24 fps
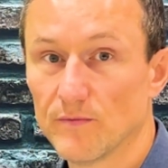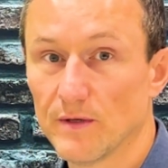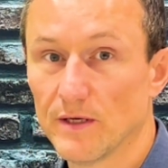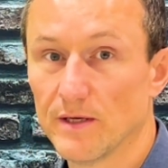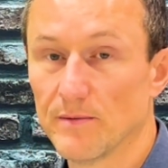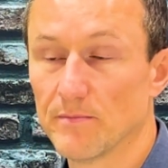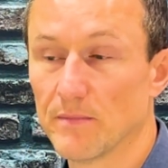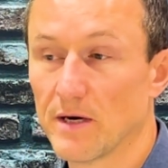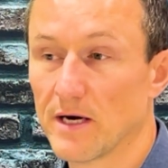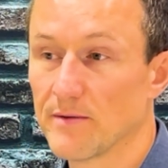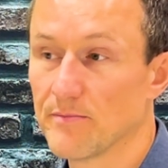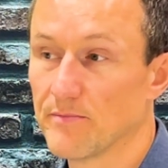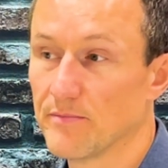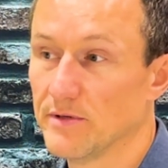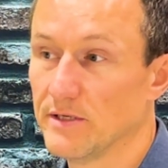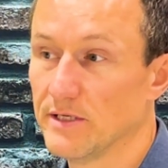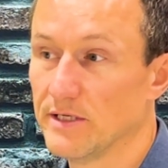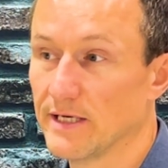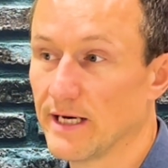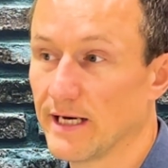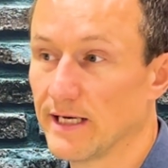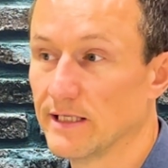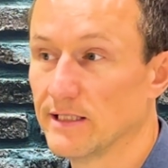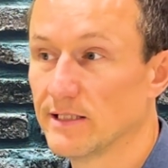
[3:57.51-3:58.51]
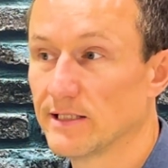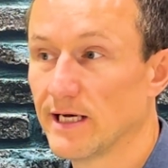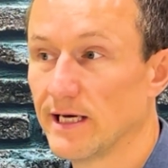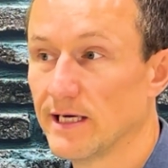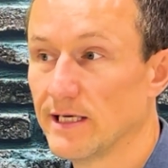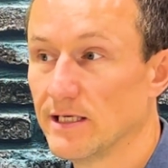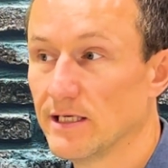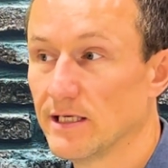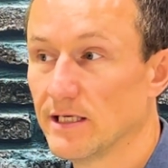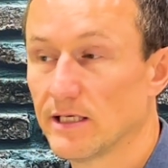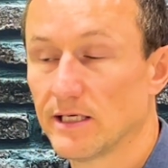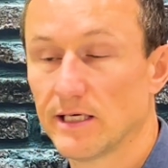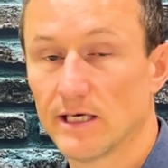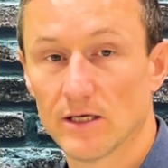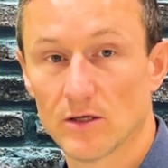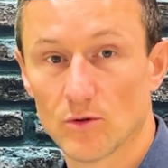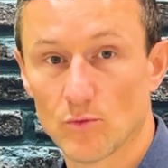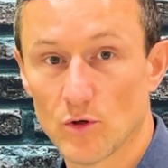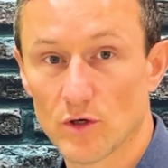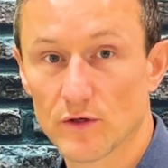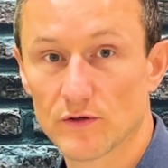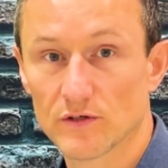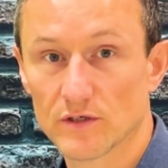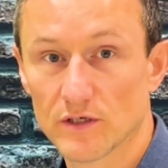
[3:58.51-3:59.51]
it might be a 10
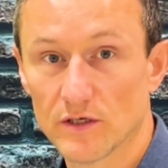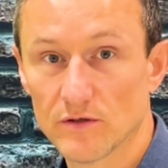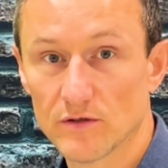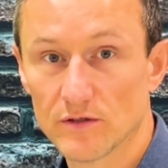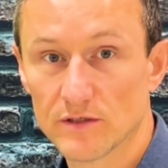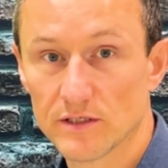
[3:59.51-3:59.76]
kilowatt solar